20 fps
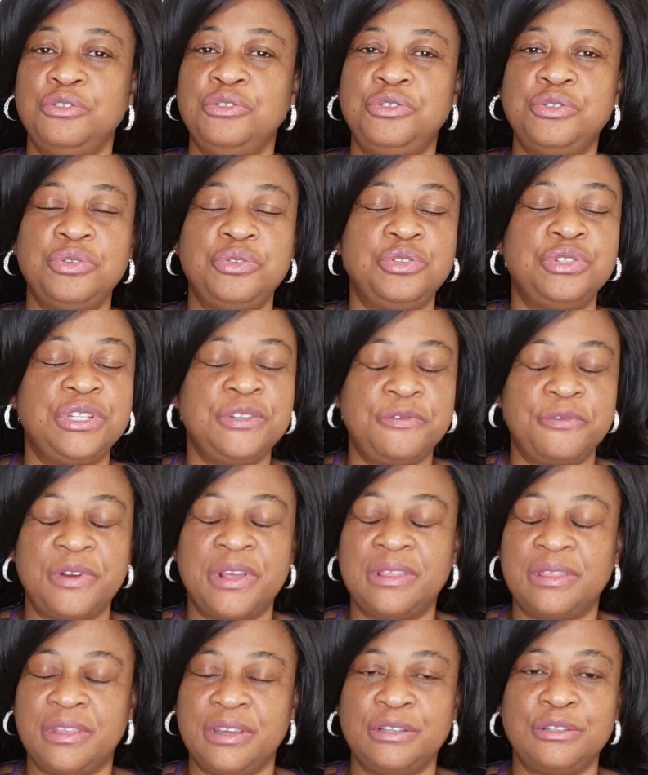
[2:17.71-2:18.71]
You do
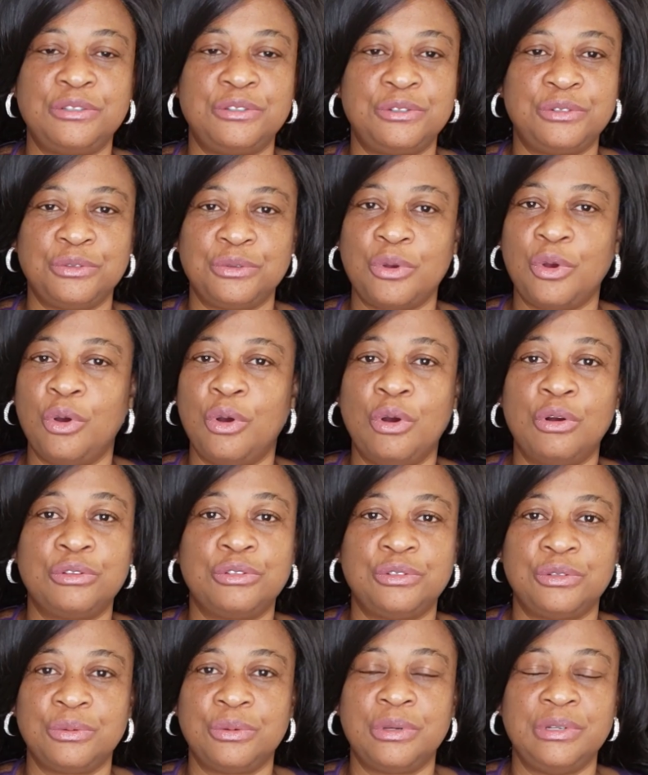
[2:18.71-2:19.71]
different things to
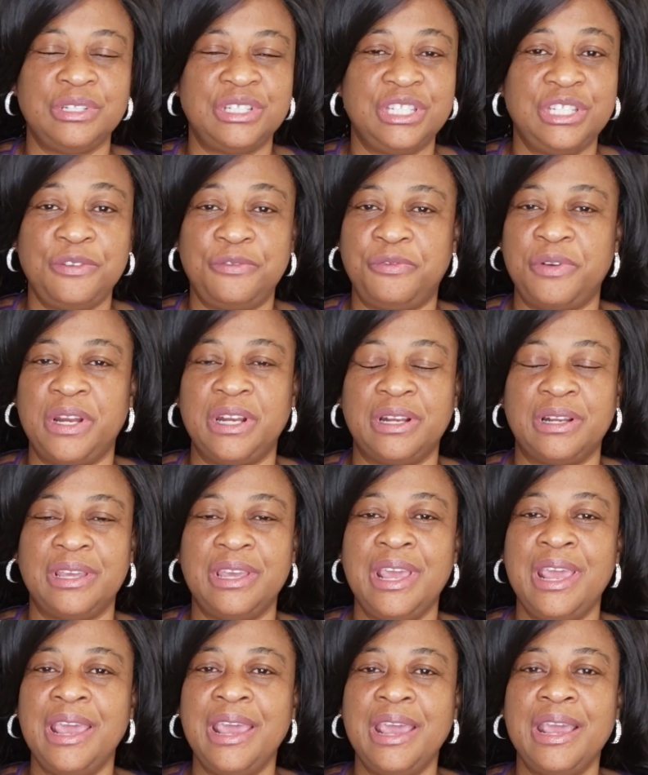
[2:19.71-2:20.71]
all differently.